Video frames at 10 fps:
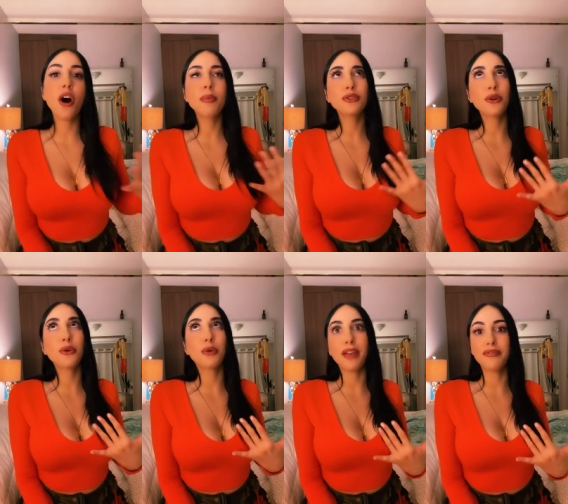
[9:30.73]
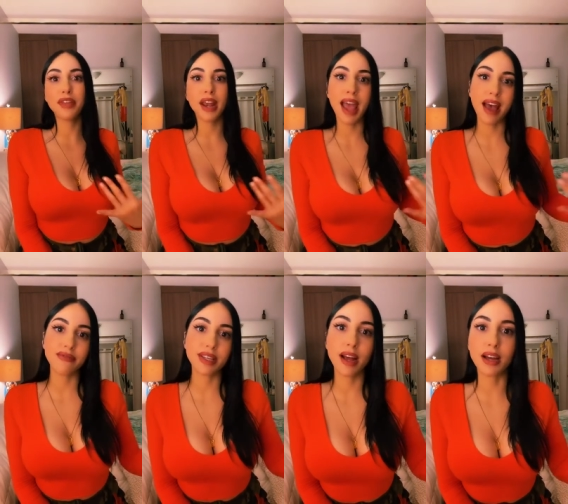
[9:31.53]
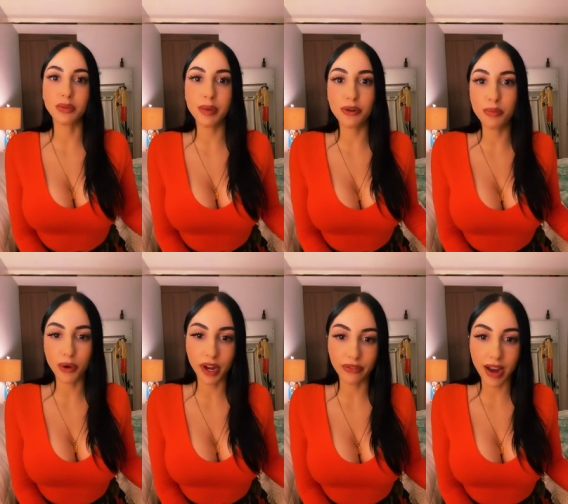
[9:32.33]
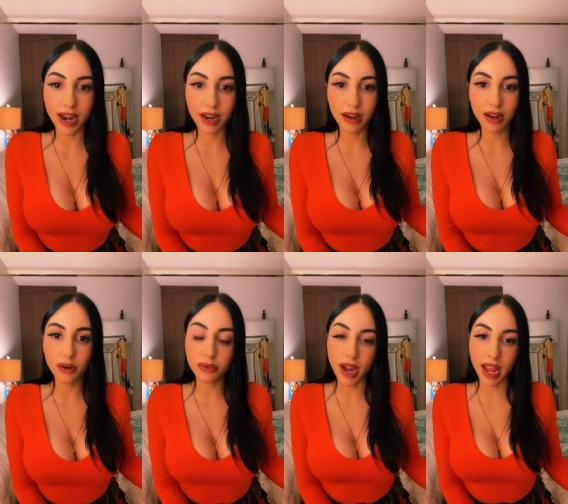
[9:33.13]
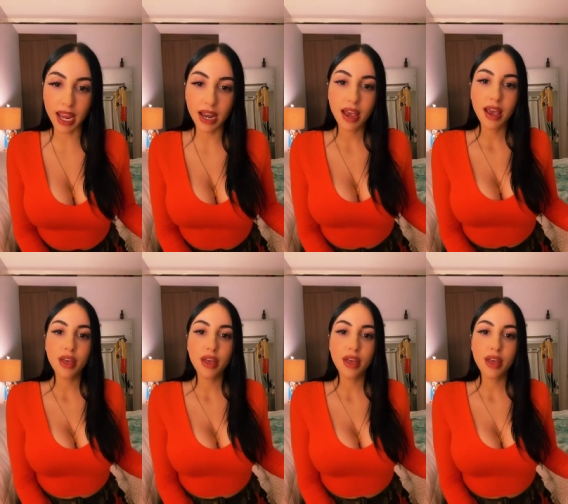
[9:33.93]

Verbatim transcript: oh, I'm so grateful that I have this husband or boyfriend, right?